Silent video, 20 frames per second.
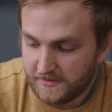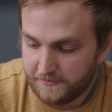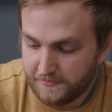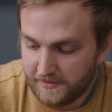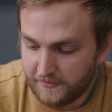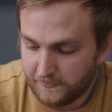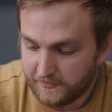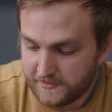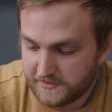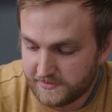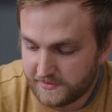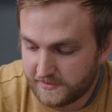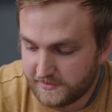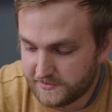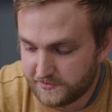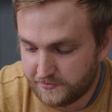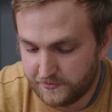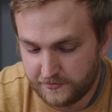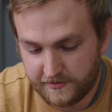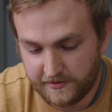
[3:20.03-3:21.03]
But we're just gonna
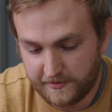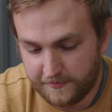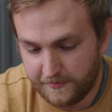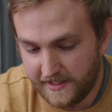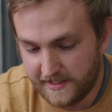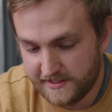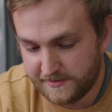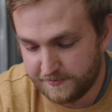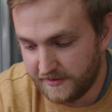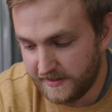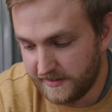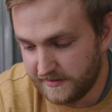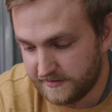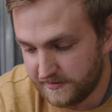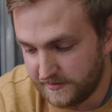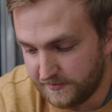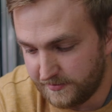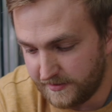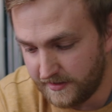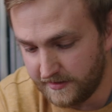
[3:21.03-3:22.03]
screw in the base plate
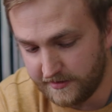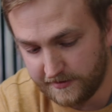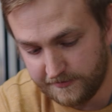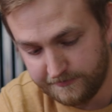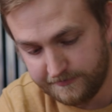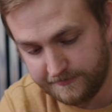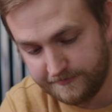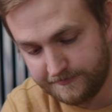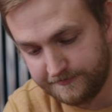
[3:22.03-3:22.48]
to the bottom.